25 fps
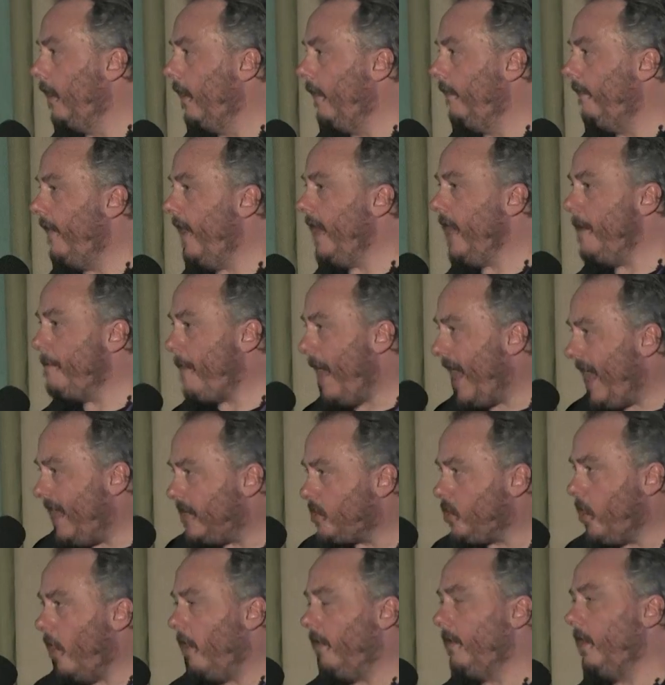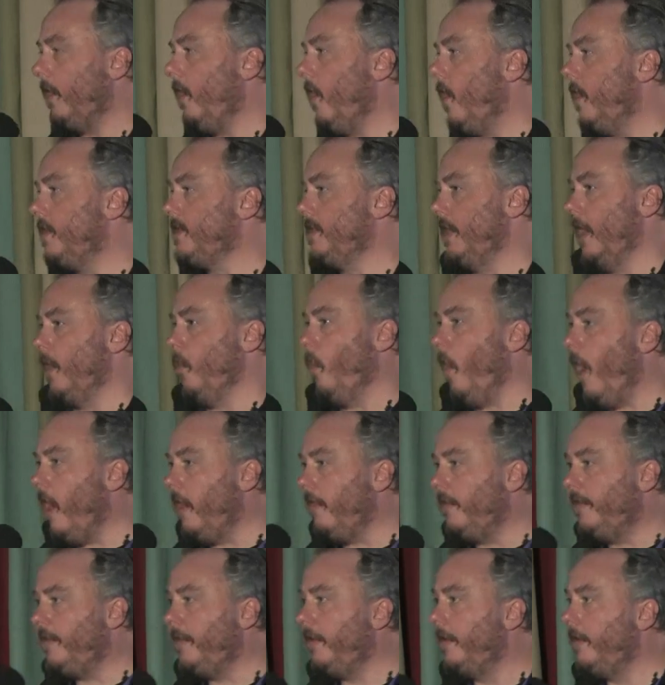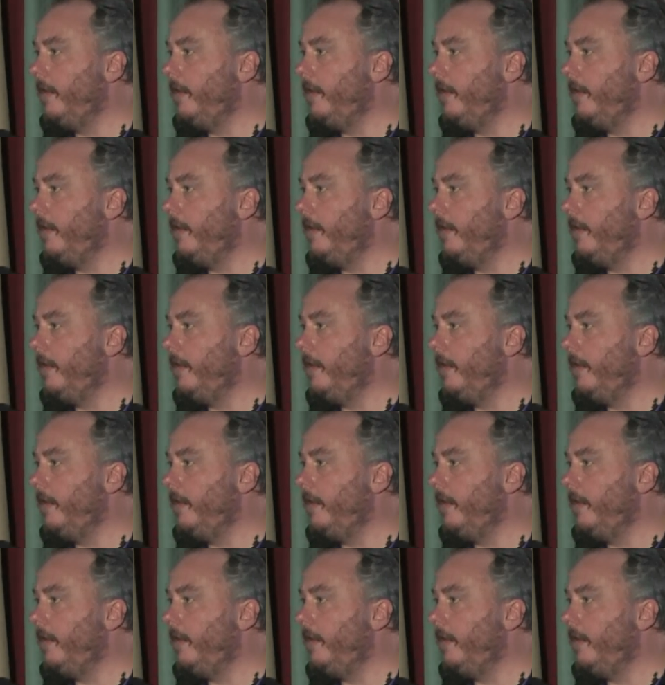They can pass all the laws they want.